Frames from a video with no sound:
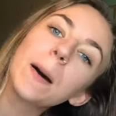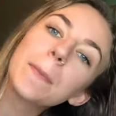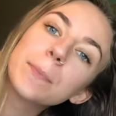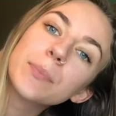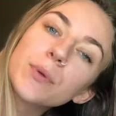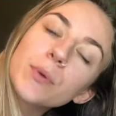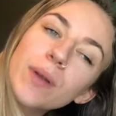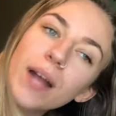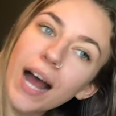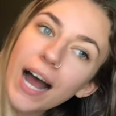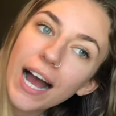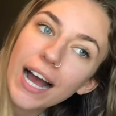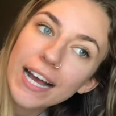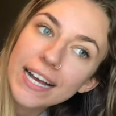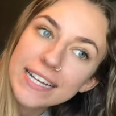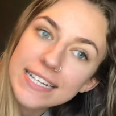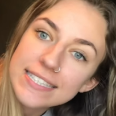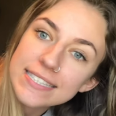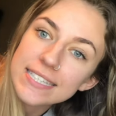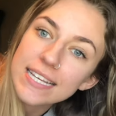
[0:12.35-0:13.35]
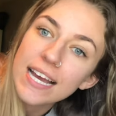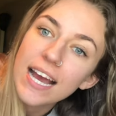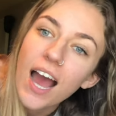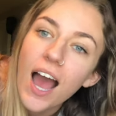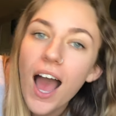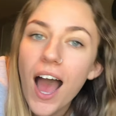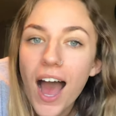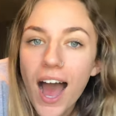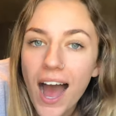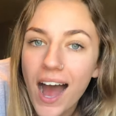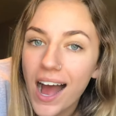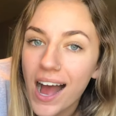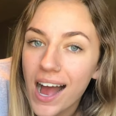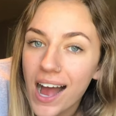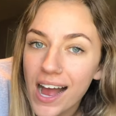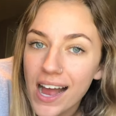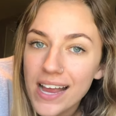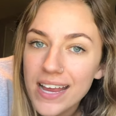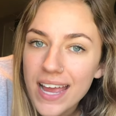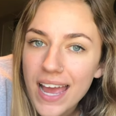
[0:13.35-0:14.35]
up, you guys?
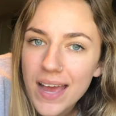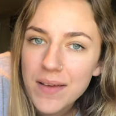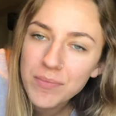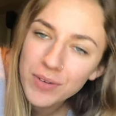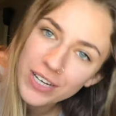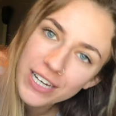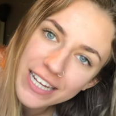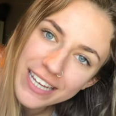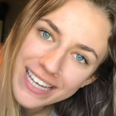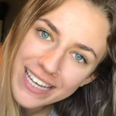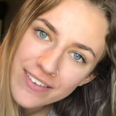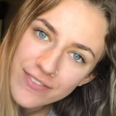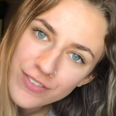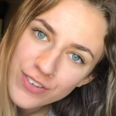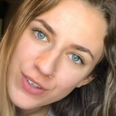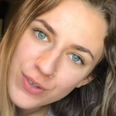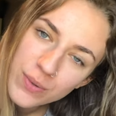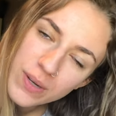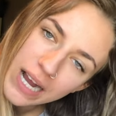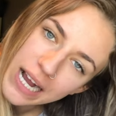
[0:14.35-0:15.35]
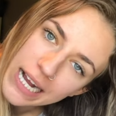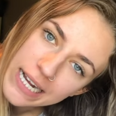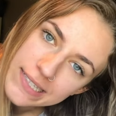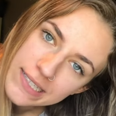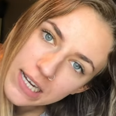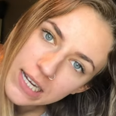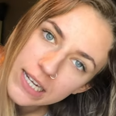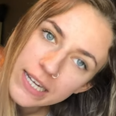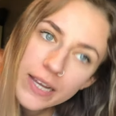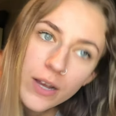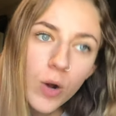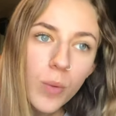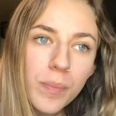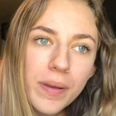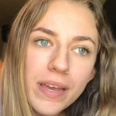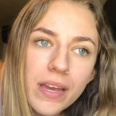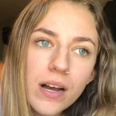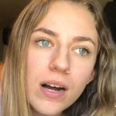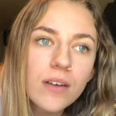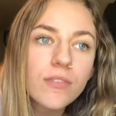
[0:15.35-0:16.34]
I am gonna give you guys a little
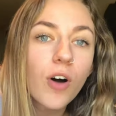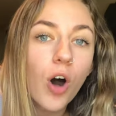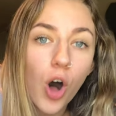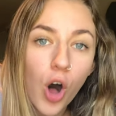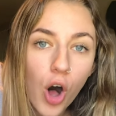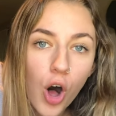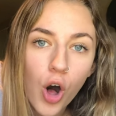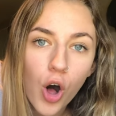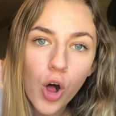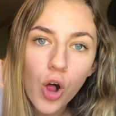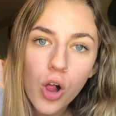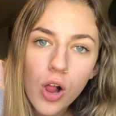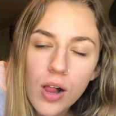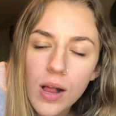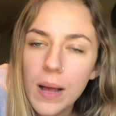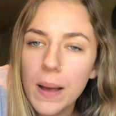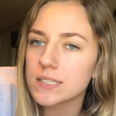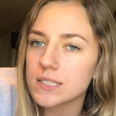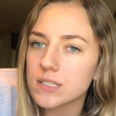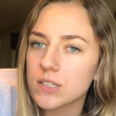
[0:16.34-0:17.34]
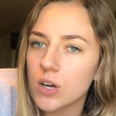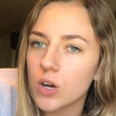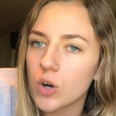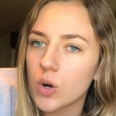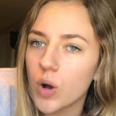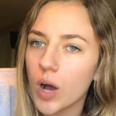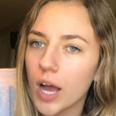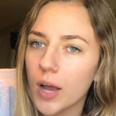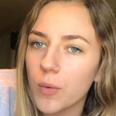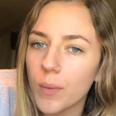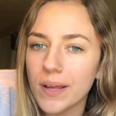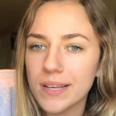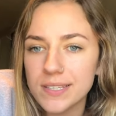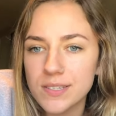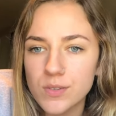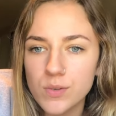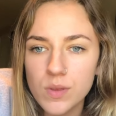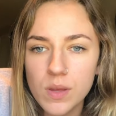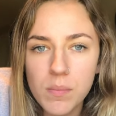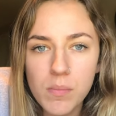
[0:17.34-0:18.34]
bit of a haul. So I went
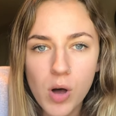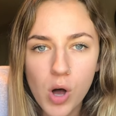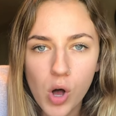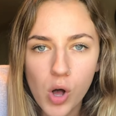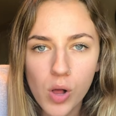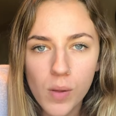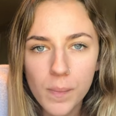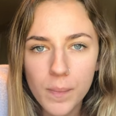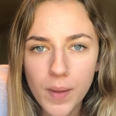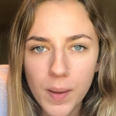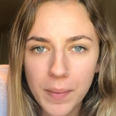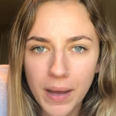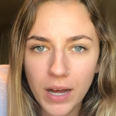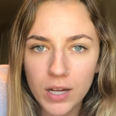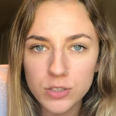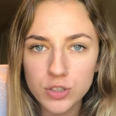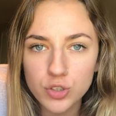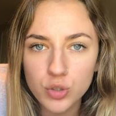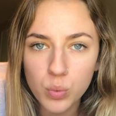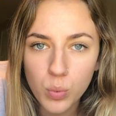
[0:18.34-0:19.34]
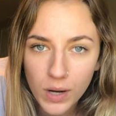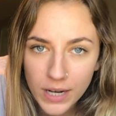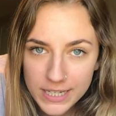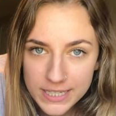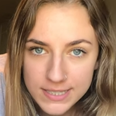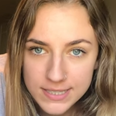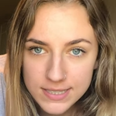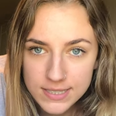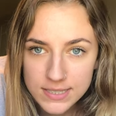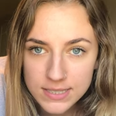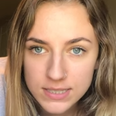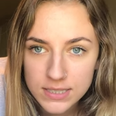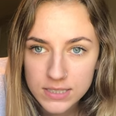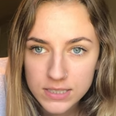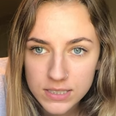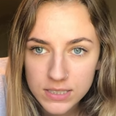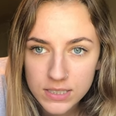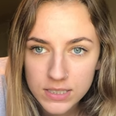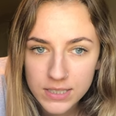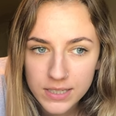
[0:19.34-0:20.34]
to the mall about twice
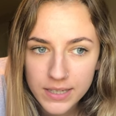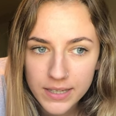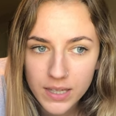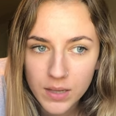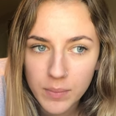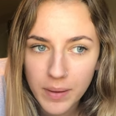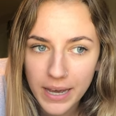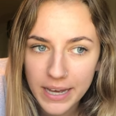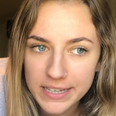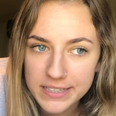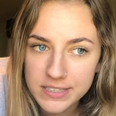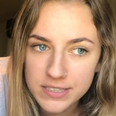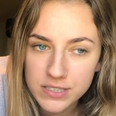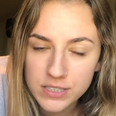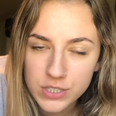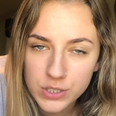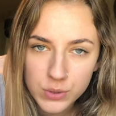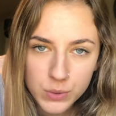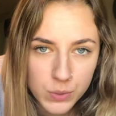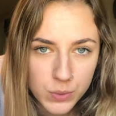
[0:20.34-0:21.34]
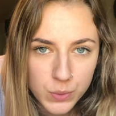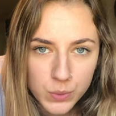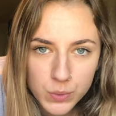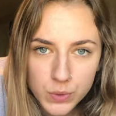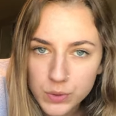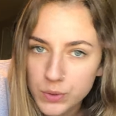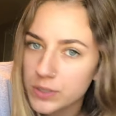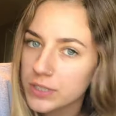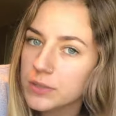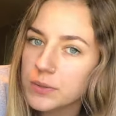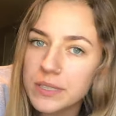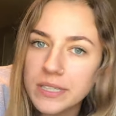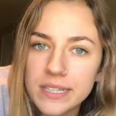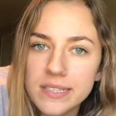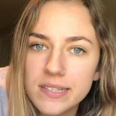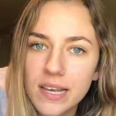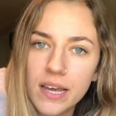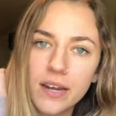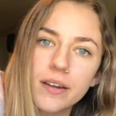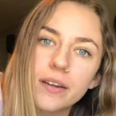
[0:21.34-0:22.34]
in the past 2-3
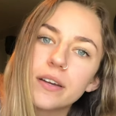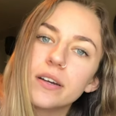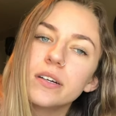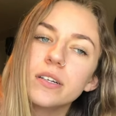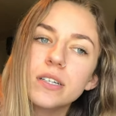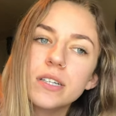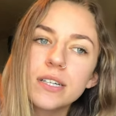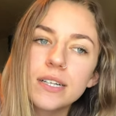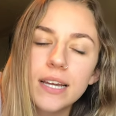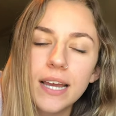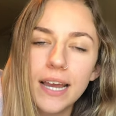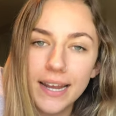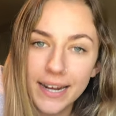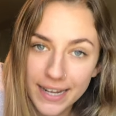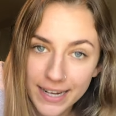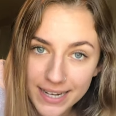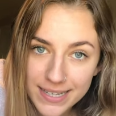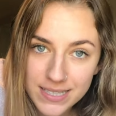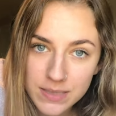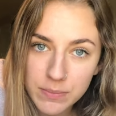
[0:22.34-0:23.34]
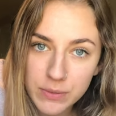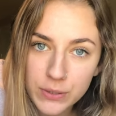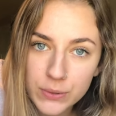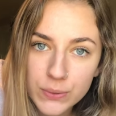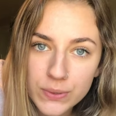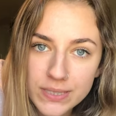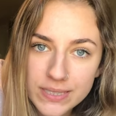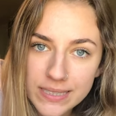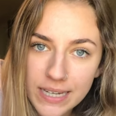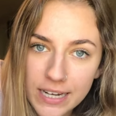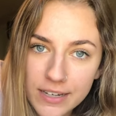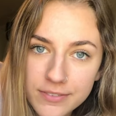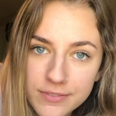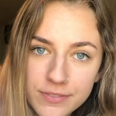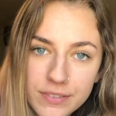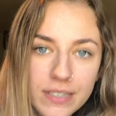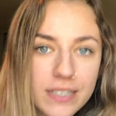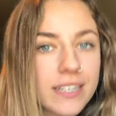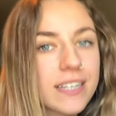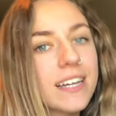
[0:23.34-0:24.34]
weeks, I don't know, and I got some cool
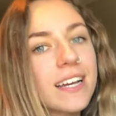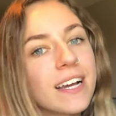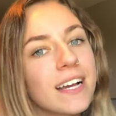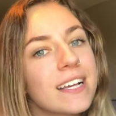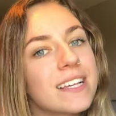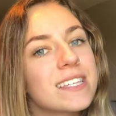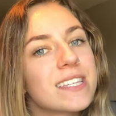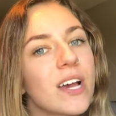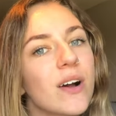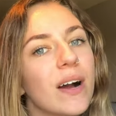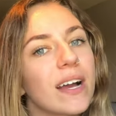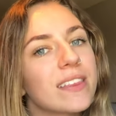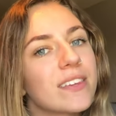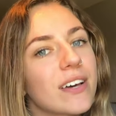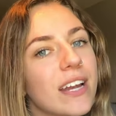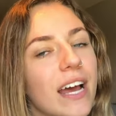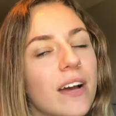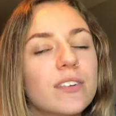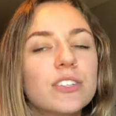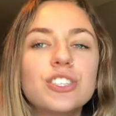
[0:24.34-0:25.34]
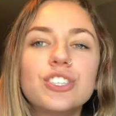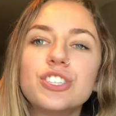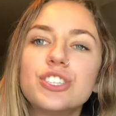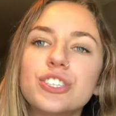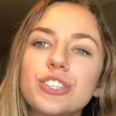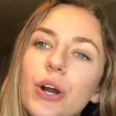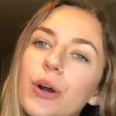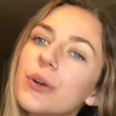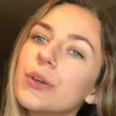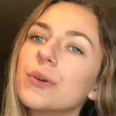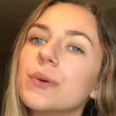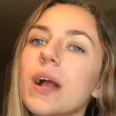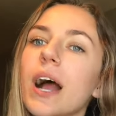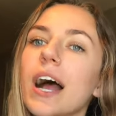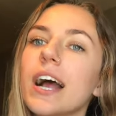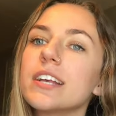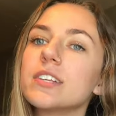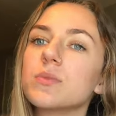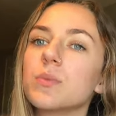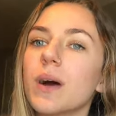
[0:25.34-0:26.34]
stuff. So I thought I would show you
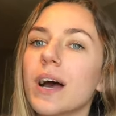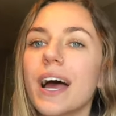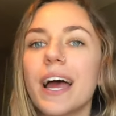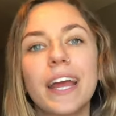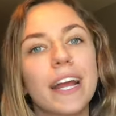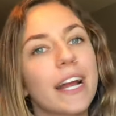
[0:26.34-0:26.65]
guys what